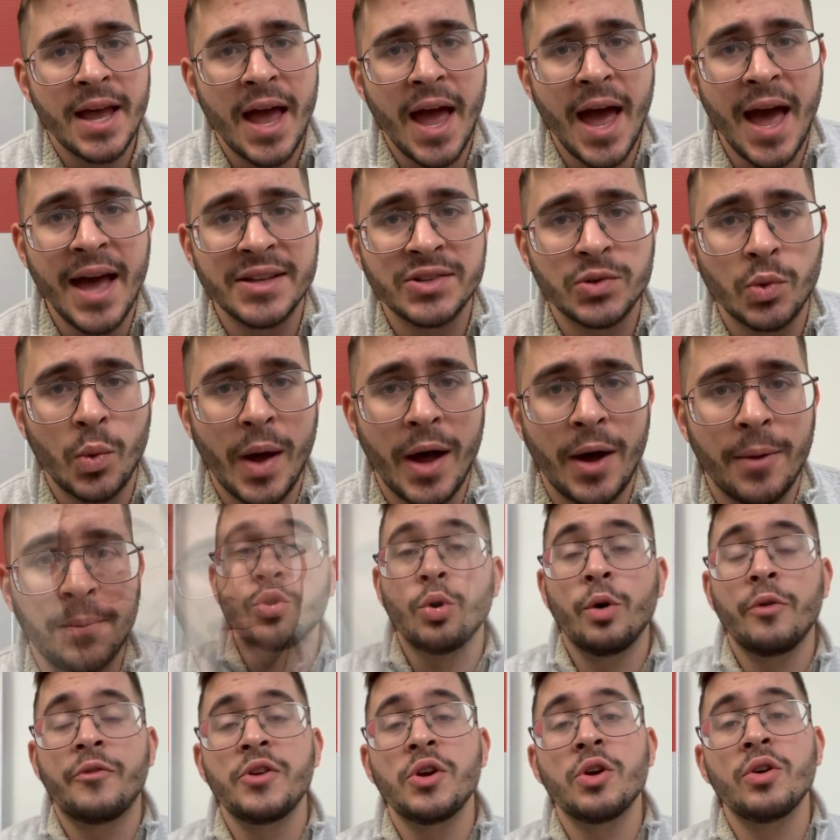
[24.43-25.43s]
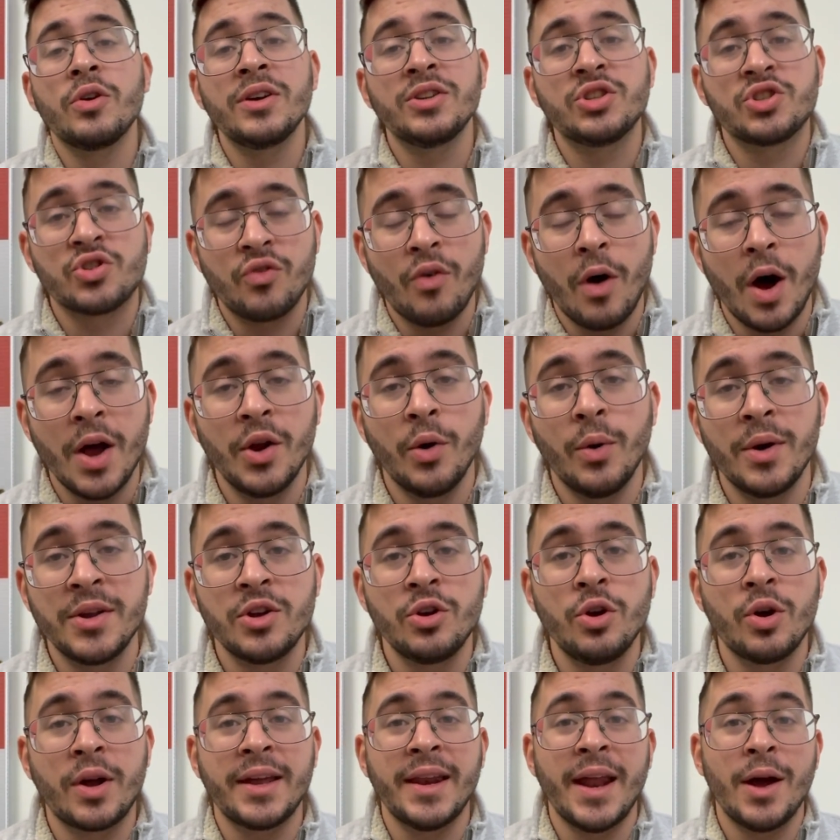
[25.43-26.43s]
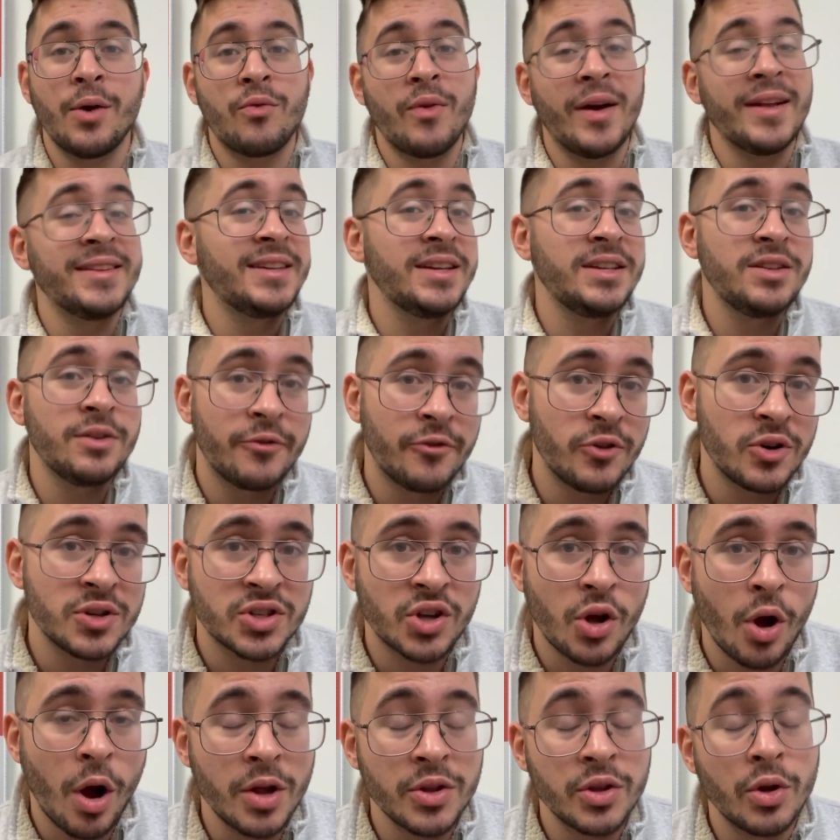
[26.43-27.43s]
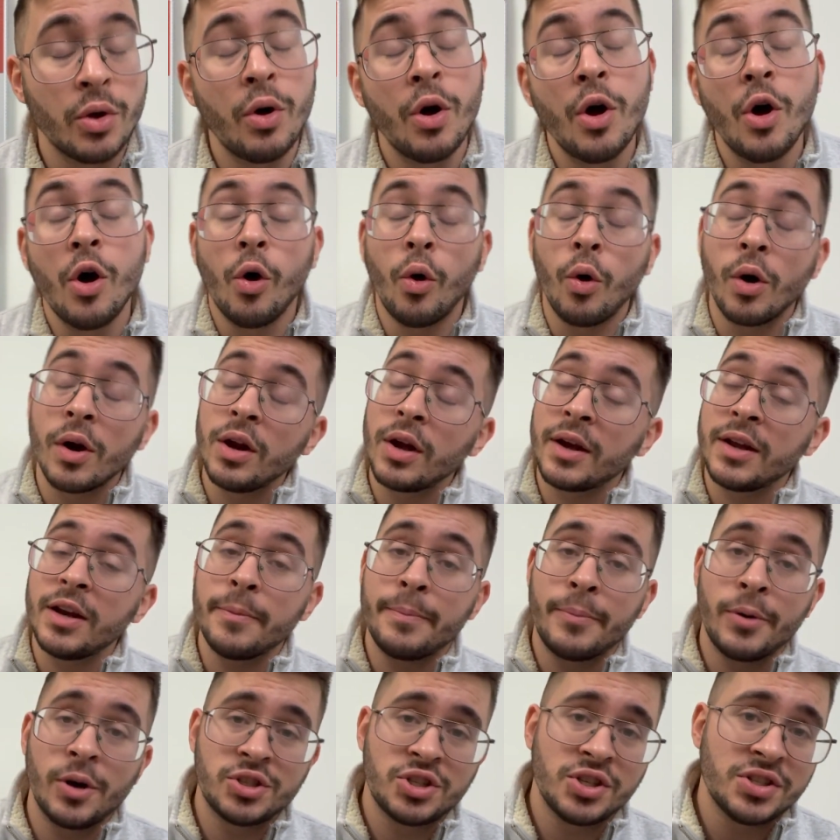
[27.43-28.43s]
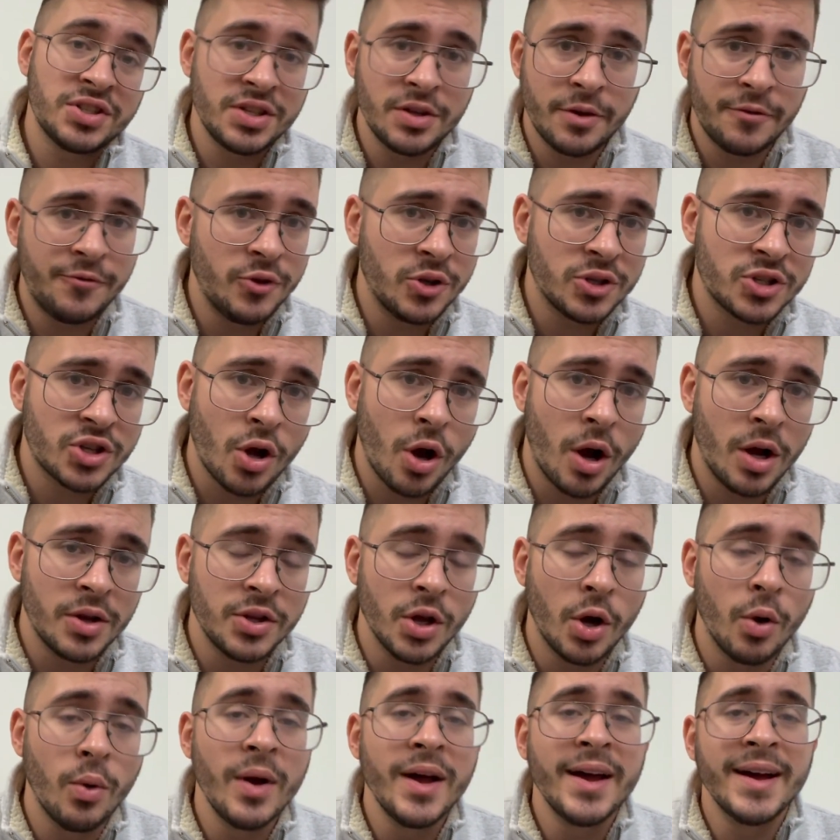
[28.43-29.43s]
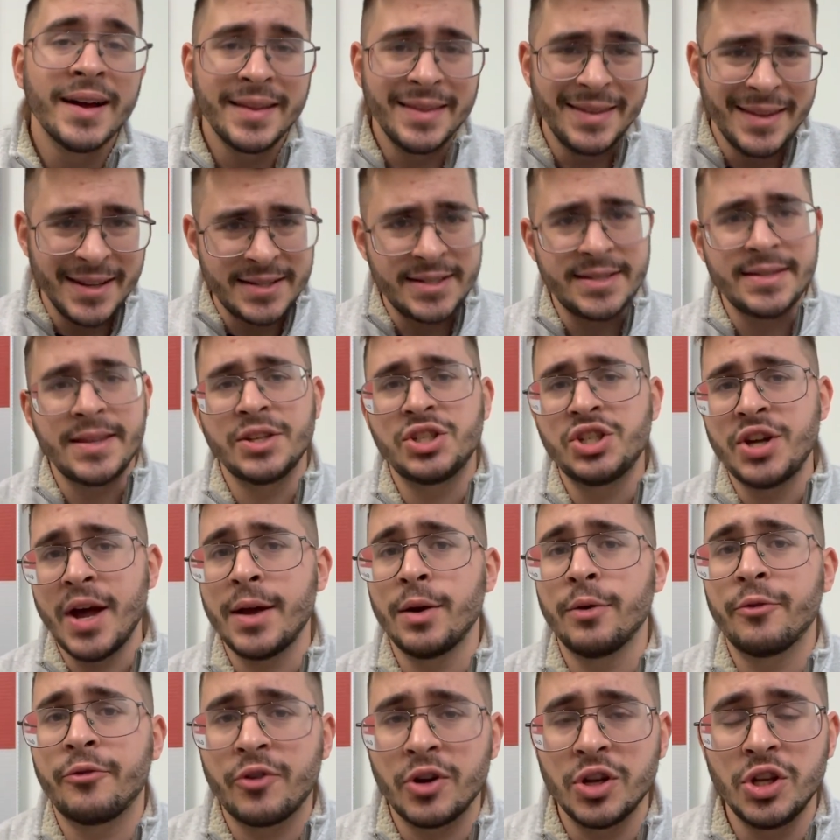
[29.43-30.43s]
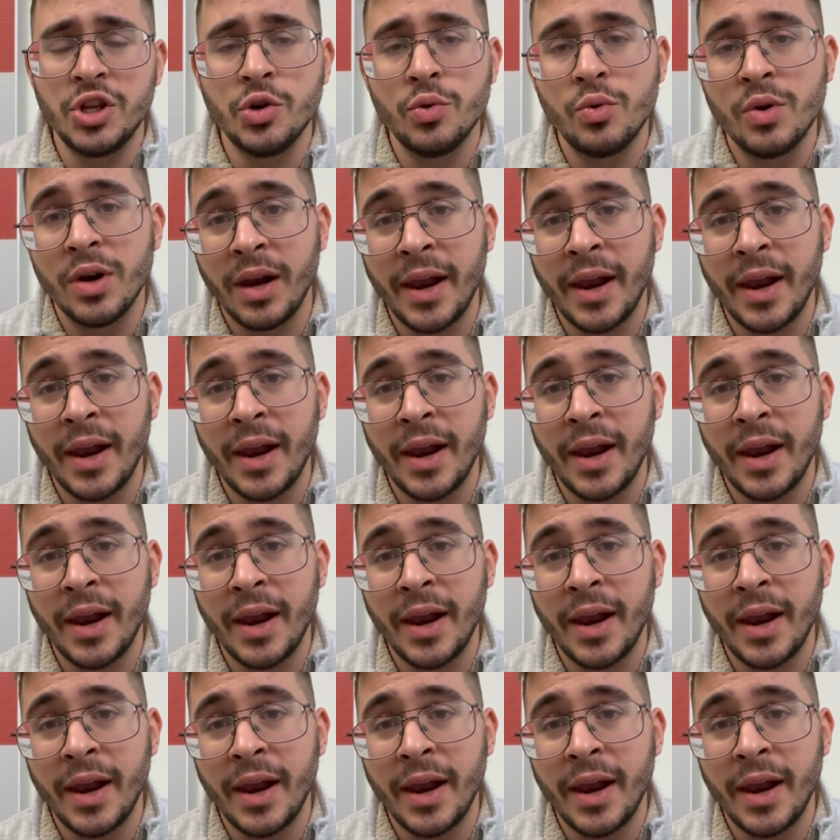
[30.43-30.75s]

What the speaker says: as well. So if you're in Toronto and you're looking at renting your first condo or you're looking at purchasing your first condo, this is the channel for you.